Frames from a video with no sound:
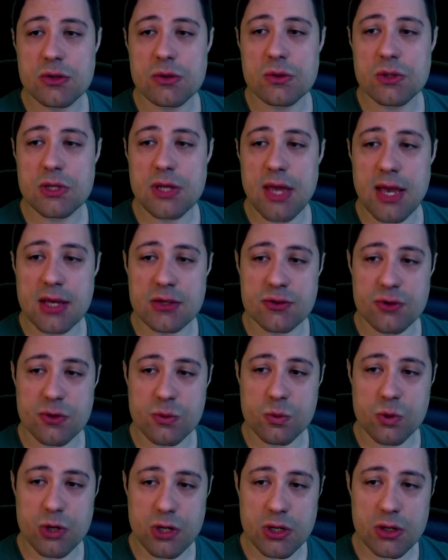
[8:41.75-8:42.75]
to the extra
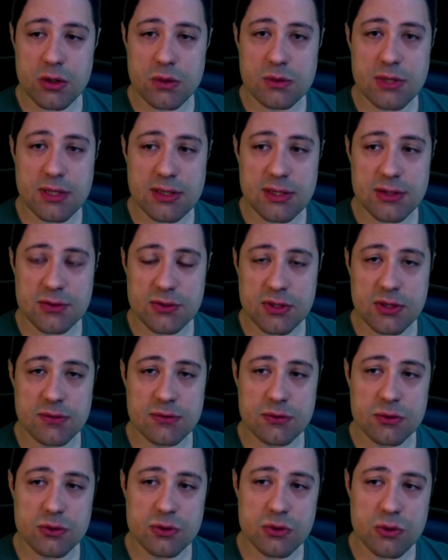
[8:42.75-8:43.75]
workload that this
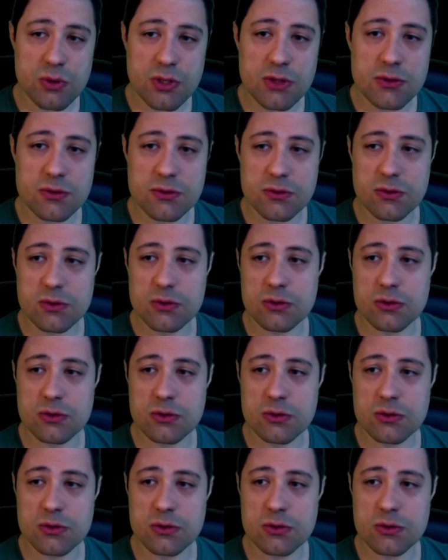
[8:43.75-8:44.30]
gives to students.